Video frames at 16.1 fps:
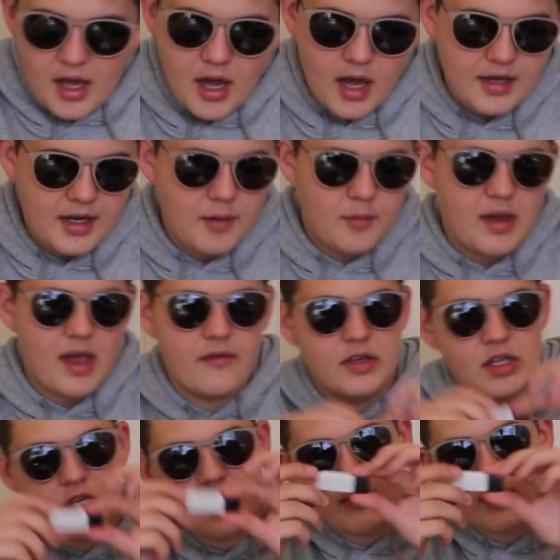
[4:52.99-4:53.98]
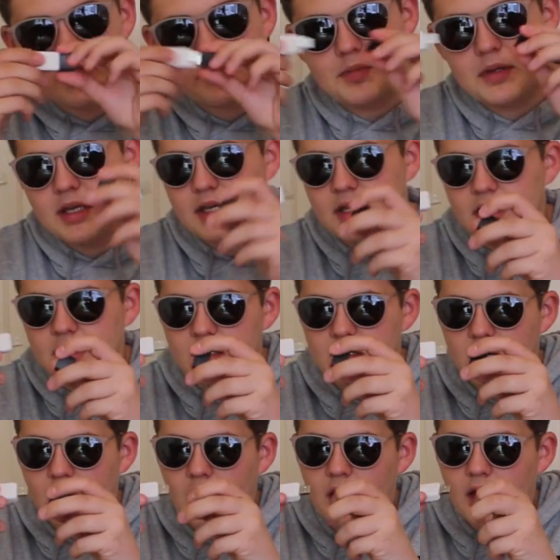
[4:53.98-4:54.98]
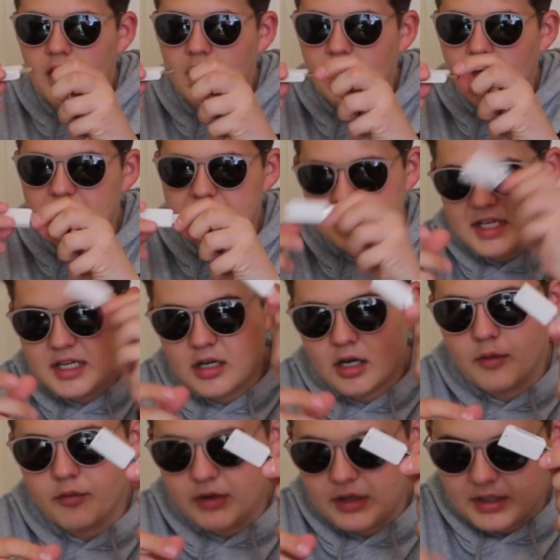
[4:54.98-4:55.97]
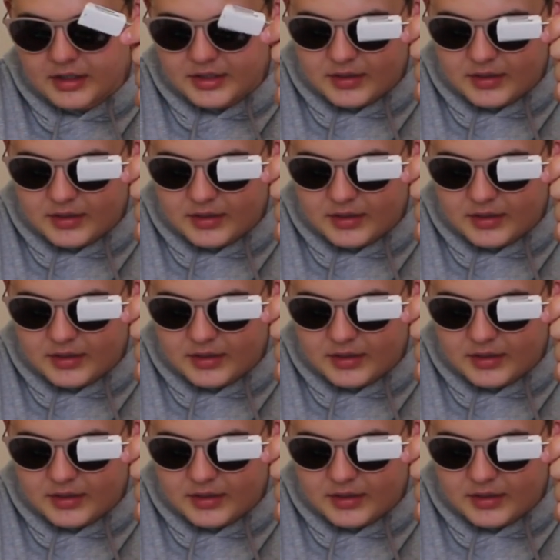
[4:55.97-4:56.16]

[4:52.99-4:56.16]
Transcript: And then we have a USB SD card reader,